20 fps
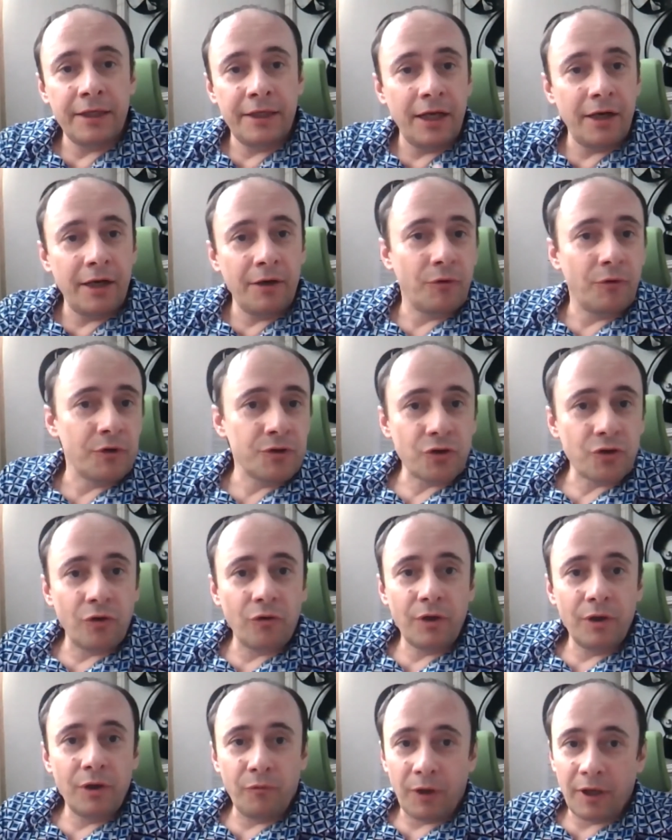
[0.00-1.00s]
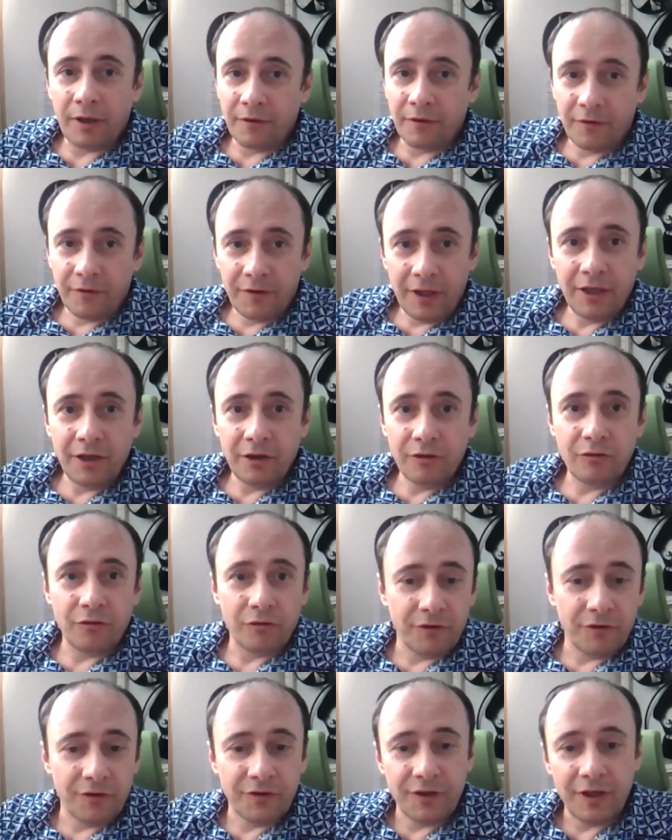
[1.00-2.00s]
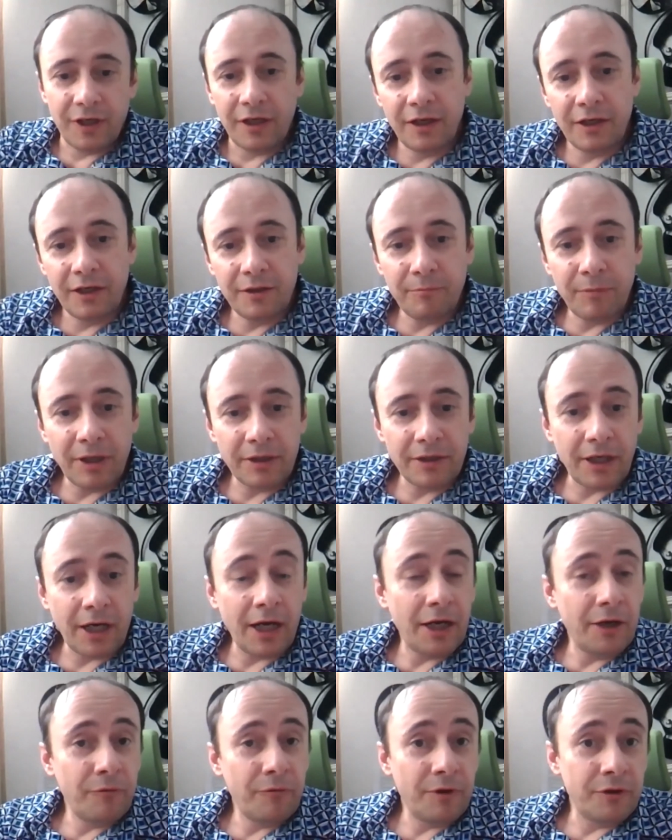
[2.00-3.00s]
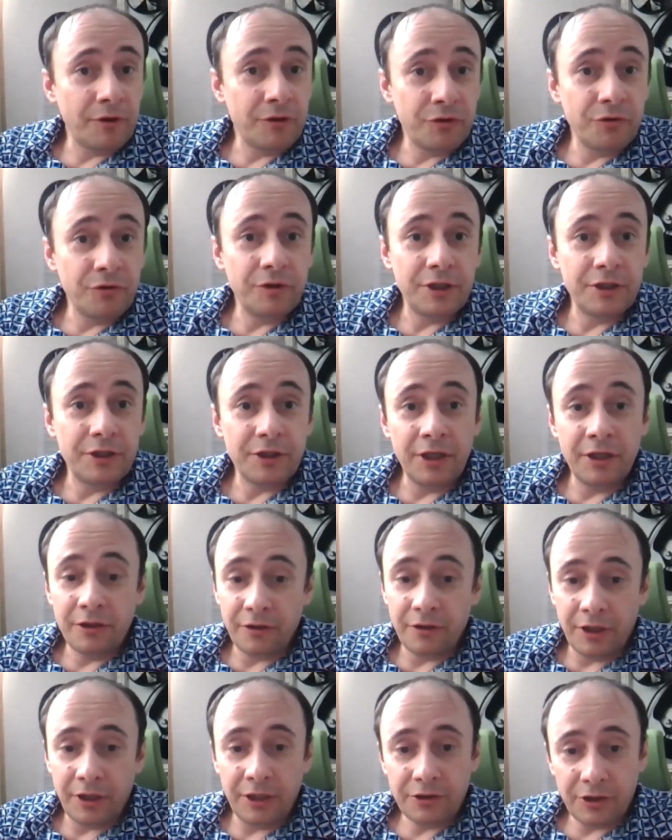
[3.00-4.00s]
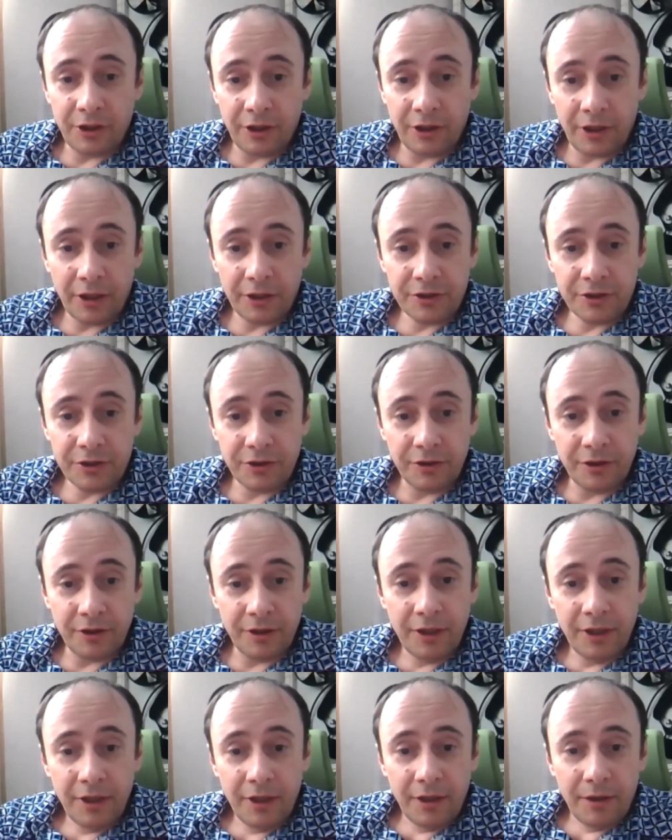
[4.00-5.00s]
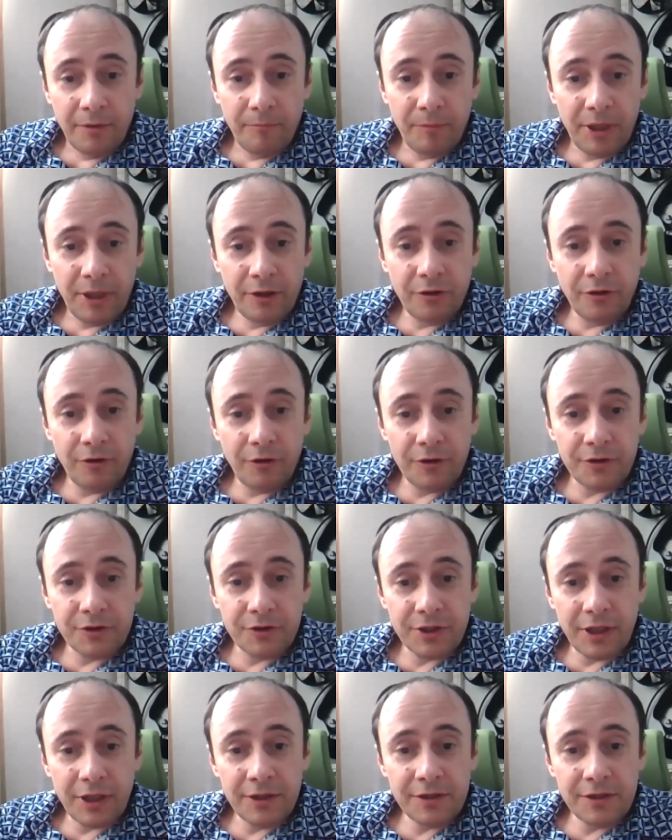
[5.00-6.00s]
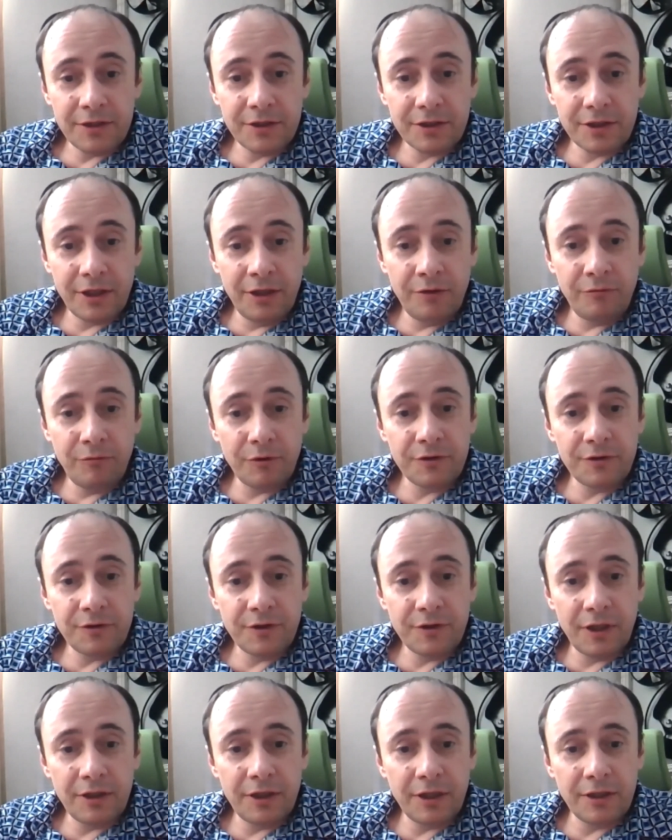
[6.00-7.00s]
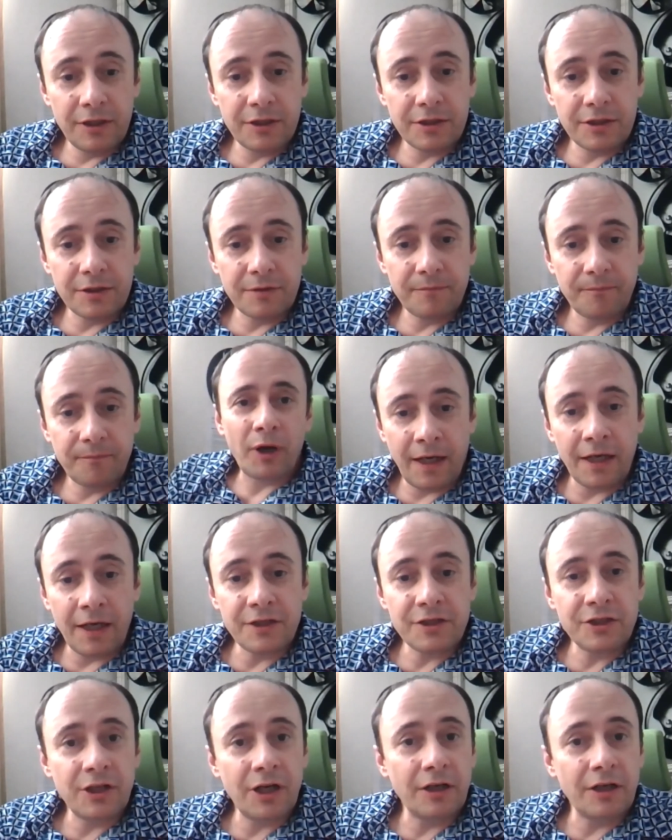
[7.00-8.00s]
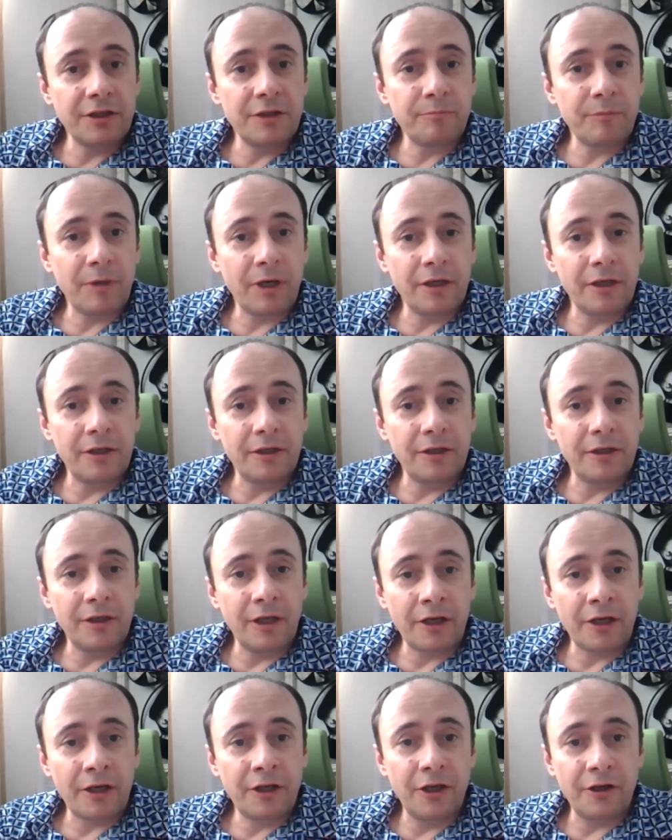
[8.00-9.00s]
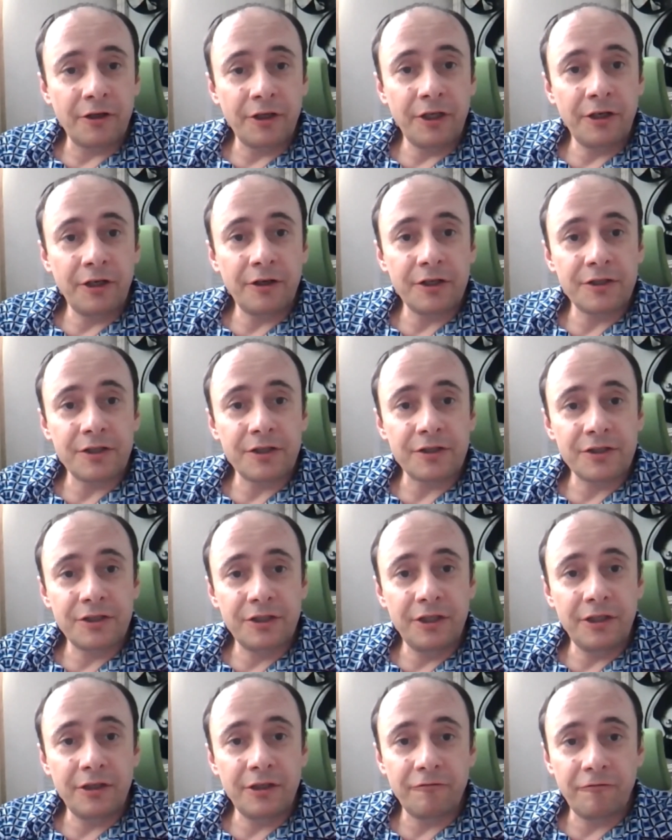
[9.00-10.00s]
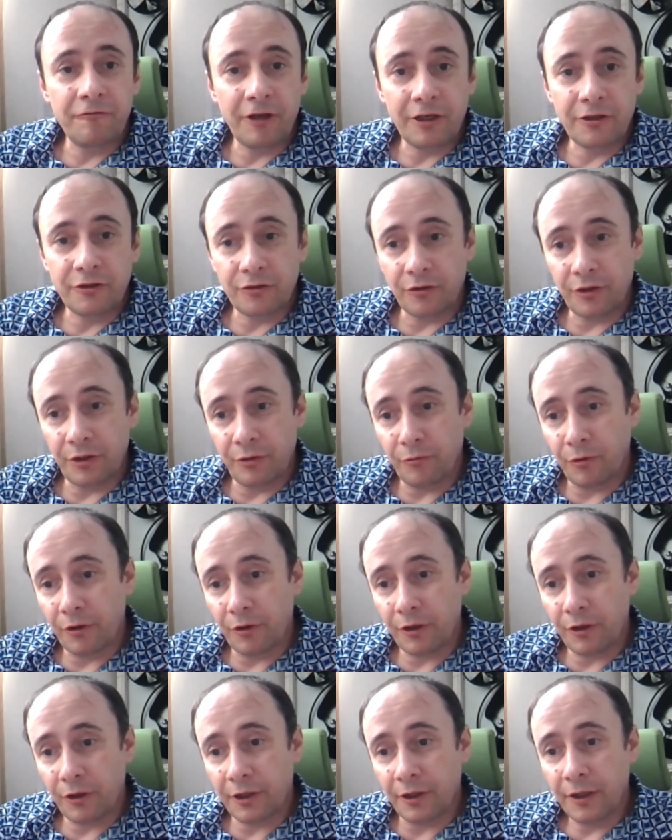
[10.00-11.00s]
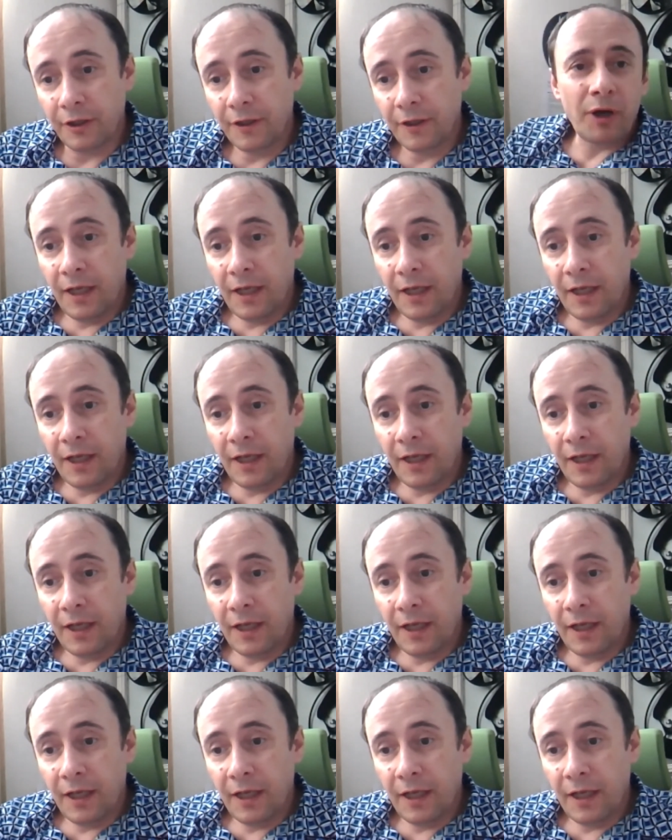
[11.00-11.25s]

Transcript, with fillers: there was only one thing not said, but I will do it in the introduction, because as it was said that I started my career as a steel factory worker,